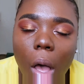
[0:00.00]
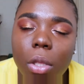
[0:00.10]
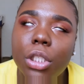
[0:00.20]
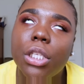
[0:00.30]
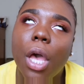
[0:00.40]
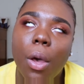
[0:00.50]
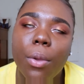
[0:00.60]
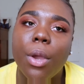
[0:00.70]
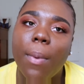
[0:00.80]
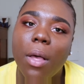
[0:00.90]
So
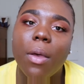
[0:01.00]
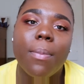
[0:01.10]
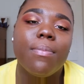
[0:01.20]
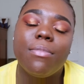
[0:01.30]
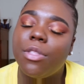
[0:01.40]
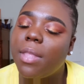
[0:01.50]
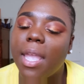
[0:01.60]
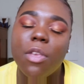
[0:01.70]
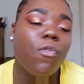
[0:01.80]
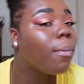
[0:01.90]
you're welcome.
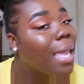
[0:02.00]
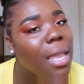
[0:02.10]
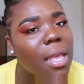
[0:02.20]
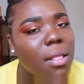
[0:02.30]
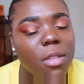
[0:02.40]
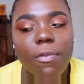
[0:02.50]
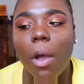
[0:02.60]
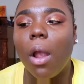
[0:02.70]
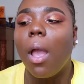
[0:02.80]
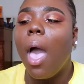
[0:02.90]
Thank you for making it this
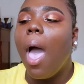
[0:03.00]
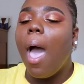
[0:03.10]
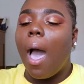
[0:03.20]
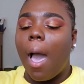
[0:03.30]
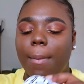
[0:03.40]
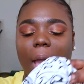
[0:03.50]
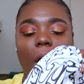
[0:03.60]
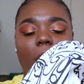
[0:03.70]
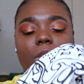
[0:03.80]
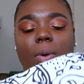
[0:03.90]
far. I
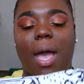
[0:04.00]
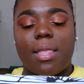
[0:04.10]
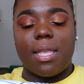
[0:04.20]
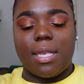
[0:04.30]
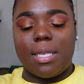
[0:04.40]
also got this